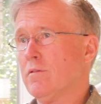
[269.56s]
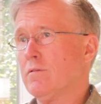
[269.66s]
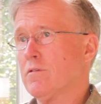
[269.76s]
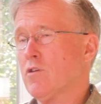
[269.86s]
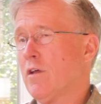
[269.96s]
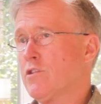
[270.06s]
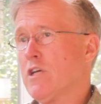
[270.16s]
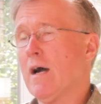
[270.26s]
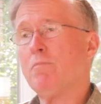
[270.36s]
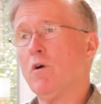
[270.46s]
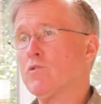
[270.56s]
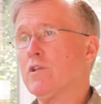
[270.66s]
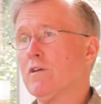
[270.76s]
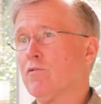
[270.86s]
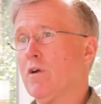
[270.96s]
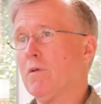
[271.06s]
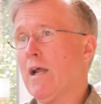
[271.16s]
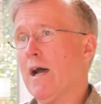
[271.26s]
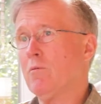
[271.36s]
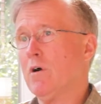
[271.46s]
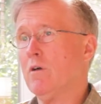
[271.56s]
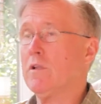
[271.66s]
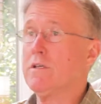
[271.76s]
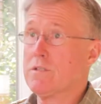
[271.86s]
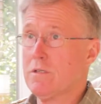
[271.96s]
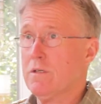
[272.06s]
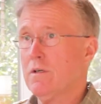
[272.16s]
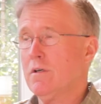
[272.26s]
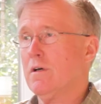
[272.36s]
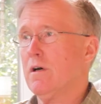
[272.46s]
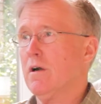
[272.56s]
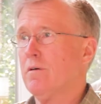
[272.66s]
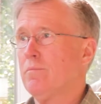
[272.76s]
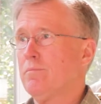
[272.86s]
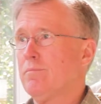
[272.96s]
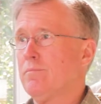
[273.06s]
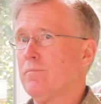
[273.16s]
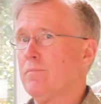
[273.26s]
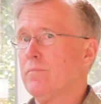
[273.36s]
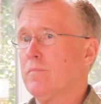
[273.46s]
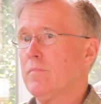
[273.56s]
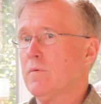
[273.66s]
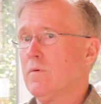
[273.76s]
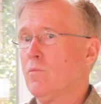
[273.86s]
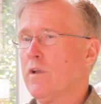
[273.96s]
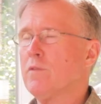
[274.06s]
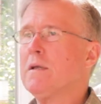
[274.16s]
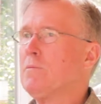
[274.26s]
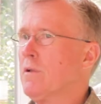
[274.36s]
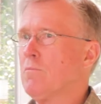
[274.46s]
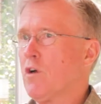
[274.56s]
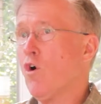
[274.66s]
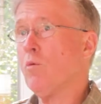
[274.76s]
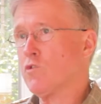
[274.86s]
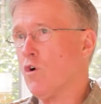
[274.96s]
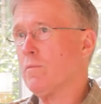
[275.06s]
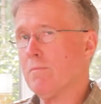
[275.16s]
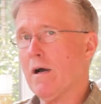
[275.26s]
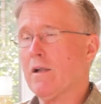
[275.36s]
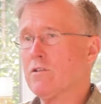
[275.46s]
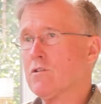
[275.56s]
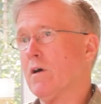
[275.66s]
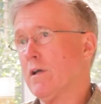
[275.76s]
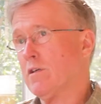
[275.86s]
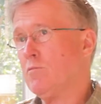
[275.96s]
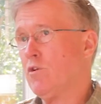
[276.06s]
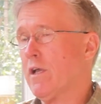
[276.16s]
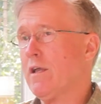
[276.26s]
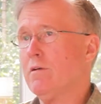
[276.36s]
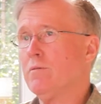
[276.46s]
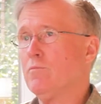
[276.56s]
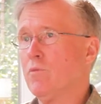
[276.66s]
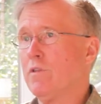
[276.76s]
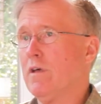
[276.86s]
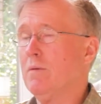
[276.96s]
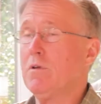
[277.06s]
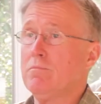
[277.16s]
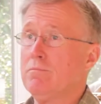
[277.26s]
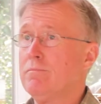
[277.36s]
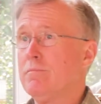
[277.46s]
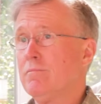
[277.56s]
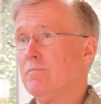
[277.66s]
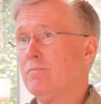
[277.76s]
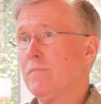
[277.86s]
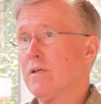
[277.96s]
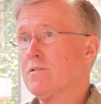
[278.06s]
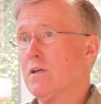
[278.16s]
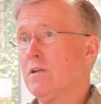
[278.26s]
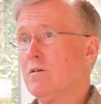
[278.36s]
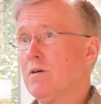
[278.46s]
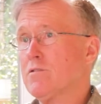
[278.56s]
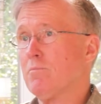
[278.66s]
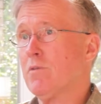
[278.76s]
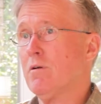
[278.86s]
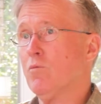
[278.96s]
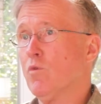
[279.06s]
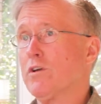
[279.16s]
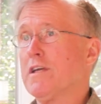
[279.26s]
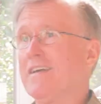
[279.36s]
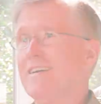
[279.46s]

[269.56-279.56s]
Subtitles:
saw the job posting for up in Ottawa, or at least one of the people at Macomb told me about it, so I communicated with them, and next thing I know, I was up there working.